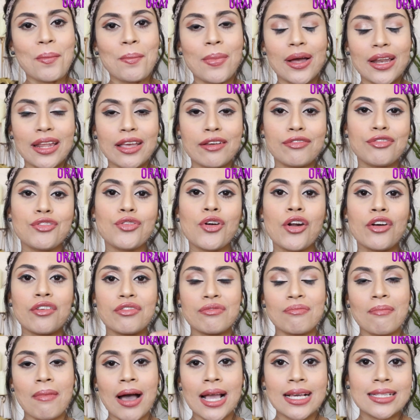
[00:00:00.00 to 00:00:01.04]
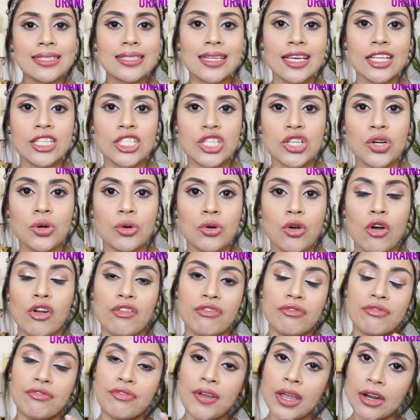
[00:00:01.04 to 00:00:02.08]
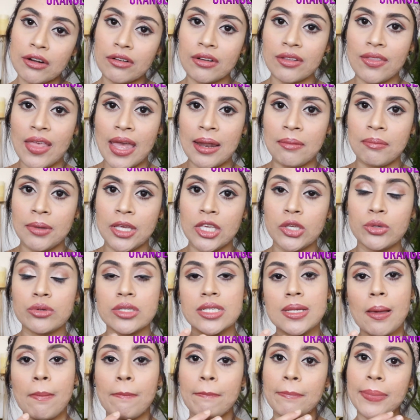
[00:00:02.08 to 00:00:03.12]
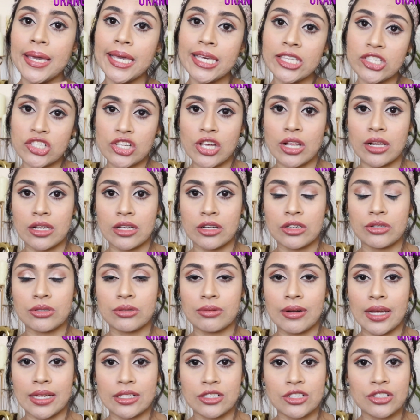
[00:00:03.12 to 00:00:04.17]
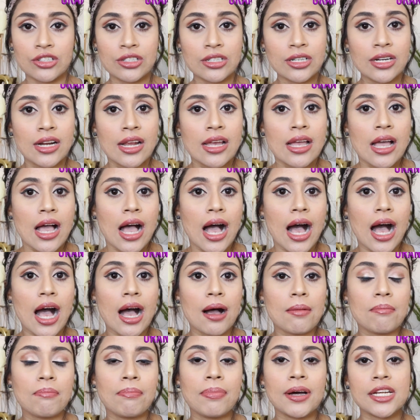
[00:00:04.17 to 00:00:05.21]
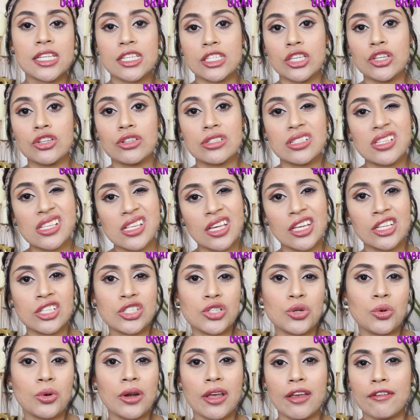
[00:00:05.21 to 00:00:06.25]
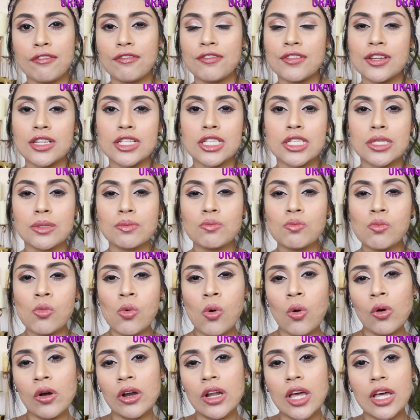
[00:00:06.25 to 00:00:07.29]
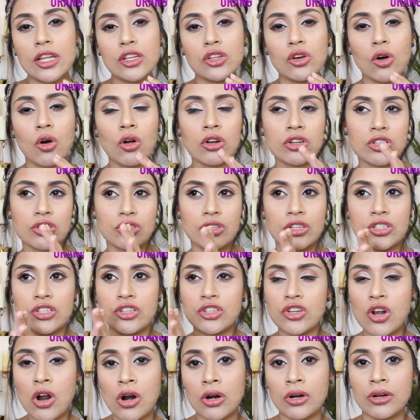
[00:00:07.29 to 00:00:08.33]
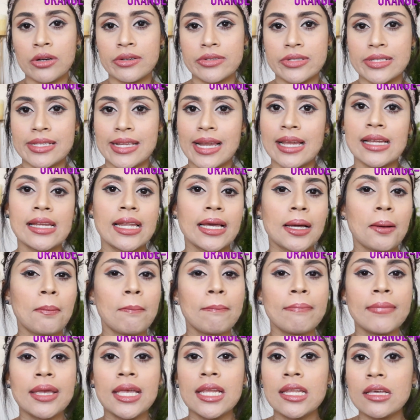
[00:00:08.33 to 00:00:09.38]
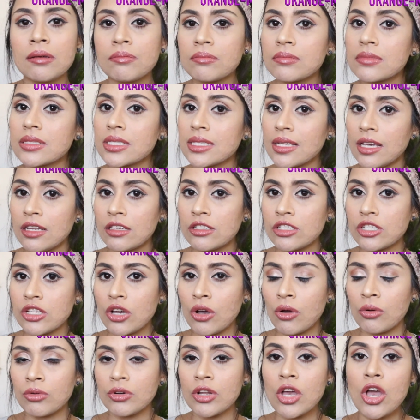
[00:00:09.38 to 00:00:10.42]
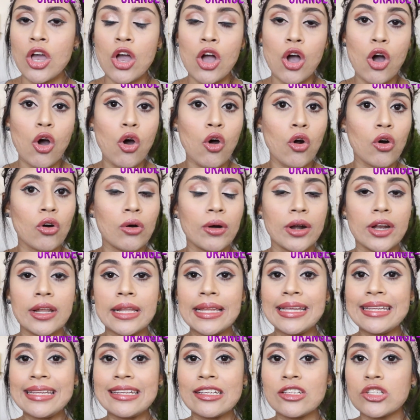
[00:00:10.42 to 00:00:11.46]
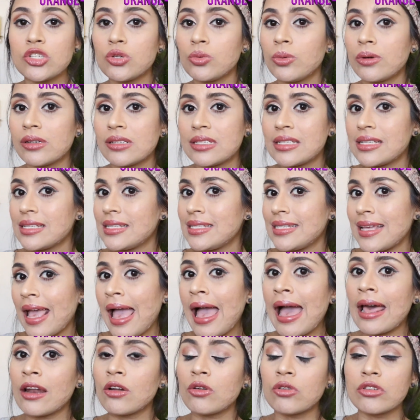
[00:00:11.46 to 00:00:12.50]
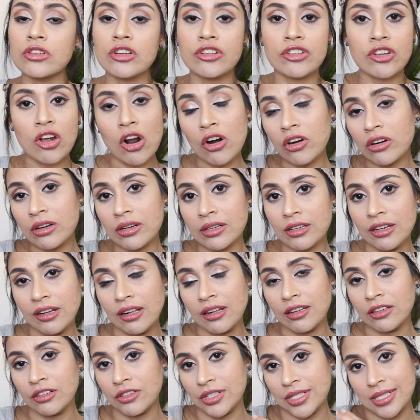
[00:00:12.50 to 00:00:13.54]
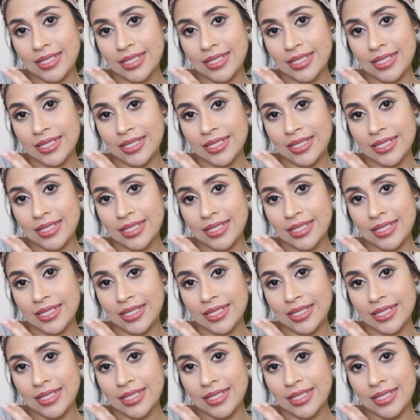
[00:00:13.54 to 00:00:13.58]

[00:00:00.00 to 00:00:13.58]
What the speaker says: But if you are my skin tone or fairer than me, use a peach color corrector. But your skin tone, if it is more onto the darker side, like a medium skin tone or leaning towards a tan or darker color